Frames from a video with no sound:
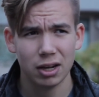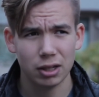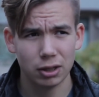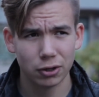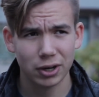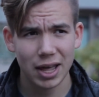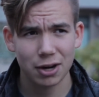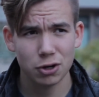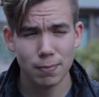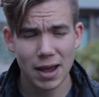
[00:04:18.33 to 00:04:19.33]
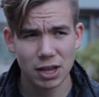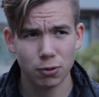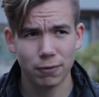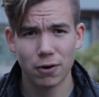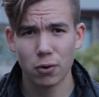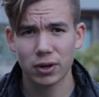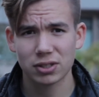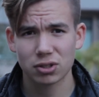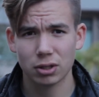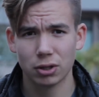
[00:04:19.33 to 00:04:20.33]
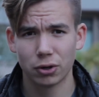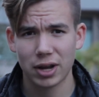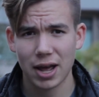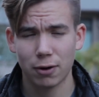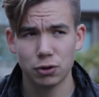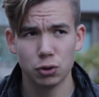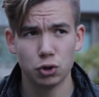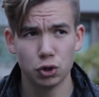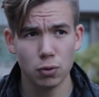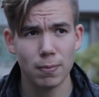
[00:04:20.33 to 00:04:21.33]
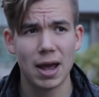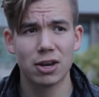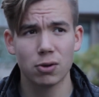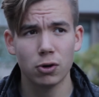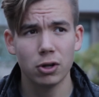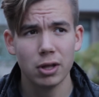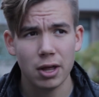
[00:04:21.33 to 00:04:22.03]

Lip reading: Learn how to do manual focus, learn how to shoot manual.